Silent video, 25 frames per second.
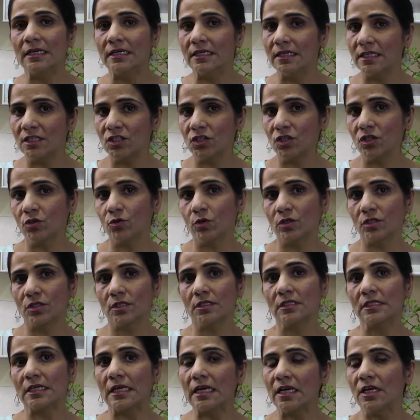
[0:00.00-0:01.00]

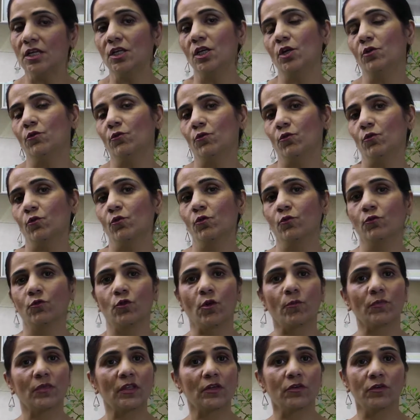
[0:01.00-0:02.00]
distinguishes Indian food
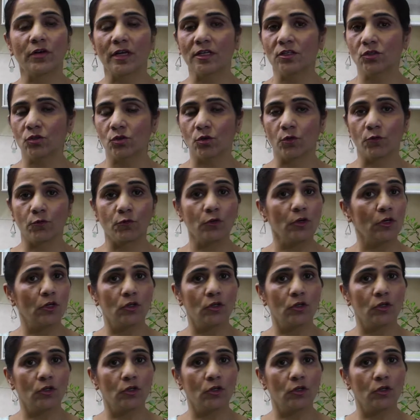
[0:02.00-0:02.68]
from the rest of